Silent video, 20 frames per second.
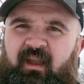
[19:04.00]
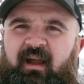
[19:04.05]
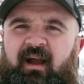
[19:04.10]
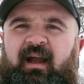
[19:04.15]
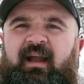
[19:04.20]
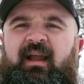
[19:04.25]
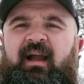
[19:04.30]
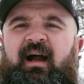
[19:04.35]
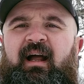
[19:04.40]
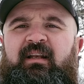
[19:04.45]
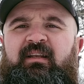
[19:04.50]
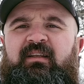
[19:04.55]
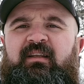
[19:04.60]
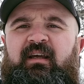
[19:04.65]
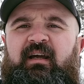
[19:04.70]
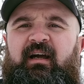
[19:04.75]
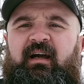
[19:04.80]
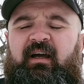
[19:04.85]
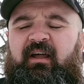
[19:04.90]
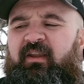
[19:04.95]
I got
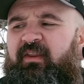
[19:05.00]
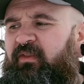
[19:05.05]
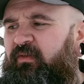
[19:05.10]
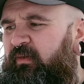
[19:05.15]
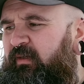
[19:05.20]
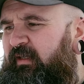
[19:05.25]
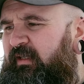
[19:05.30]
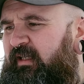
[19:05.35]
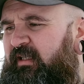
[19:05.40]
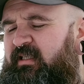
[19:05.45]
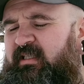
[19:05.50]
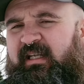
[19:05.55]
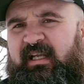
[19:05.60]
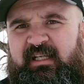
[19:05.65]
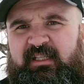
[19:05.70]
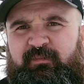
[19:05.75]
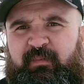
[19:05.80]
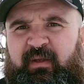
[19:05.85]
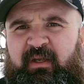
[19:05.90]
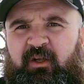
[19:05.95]
3
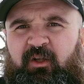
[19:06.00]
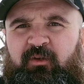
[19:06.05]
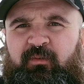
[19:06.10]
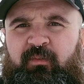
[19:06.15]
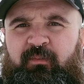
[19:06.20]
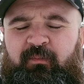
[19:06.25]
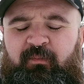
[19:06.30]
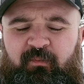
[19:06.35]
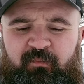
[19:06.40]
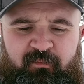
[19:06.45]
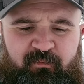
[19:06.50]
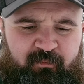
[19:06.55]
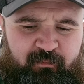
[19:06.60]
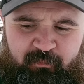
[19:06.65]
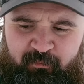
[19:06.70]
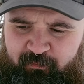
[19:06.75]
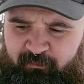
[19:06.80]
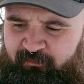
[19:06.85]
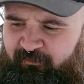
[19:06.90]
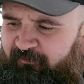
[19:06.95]
sticks peeled
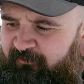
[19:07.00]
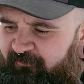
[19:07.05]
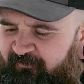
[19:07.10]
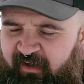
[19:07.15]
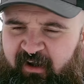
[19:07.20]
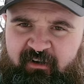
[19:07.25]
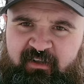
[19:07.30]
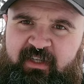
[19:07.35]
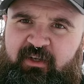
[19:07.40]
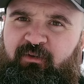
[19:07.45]
fairly